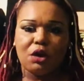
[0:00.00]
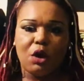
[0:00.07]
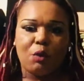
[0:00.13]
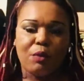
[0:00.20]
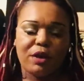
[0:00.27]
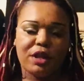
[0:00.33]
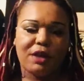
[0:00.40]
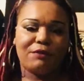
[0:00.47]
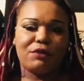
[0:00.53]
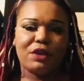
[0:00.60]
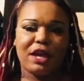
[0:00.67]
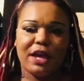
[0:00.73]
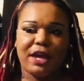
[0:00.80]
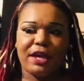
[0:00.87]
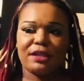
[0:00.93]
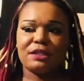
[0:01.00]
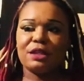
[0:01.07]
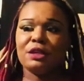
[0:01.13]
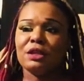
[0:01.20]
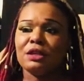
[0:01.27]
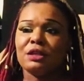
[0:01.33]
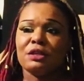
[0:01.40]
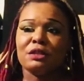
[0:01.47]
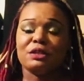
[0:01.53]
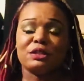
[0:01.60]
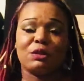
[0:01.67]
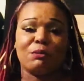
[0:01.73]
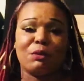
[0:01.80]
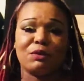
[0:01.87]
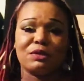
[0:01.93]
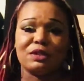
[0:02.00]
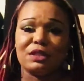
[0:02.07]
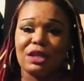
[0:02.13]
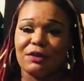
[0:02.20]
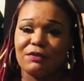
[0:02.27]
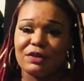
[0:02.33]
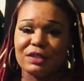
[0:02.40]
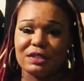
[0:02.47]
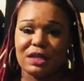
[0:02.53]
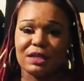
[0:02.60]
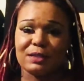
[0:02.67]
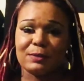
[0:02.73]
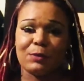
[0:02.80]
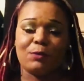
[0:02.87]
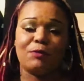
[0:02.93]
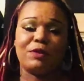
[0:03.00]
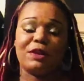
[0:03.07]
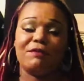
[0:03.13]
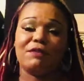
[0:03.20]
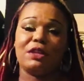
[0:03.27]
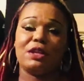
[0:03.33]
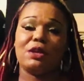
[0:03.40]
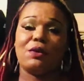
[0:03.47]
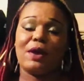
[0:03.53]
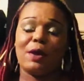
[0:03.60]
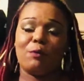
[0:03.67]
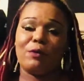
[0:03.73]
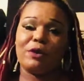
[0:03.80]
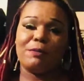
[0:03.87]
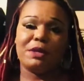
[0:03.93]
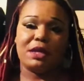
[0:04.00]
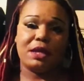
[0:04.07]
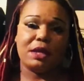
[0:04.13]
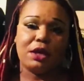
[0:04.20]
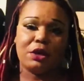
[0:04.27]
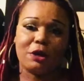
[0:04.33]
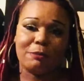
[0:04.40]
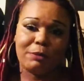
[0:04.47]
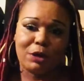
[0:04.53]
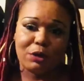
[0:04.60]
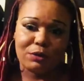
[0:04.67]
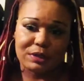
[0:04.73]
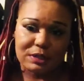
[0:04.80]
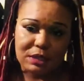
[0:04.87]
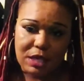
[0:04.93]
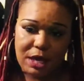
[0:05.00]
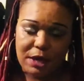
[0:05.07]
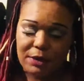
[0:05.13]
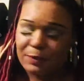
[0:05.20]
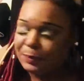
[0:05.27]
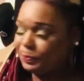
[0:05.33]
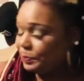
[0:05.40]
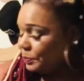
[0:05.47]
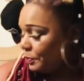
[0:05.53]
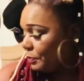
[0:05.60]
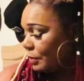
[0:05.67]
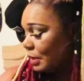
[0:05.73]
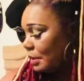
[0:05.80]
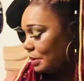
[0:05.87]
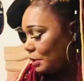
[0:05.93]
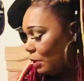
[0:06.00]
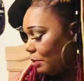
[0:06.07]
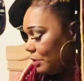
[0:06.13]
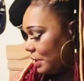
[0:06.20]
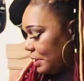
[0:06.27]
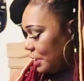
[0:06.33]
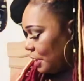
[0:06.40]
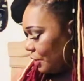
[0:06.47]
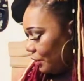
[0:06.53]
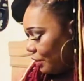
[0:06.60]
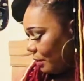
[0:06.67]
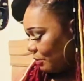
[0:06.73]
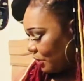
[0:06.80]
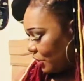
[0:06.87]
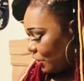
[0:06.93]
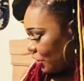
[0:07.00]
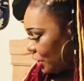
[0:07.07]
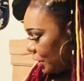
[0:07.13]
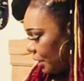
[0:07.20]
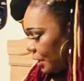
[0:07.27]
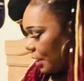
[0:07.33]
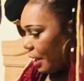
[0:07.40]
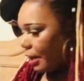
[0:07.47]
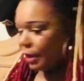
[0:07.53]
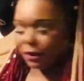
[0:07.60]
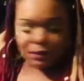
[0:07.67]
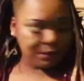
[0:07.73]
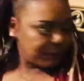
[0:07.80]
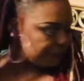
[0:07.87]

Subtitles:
or whatever, you guys. So most definitely stay tuned for that video. I will be getting it uploaded to y'all. So I'm just sitting here, I'm just chilling, y'all.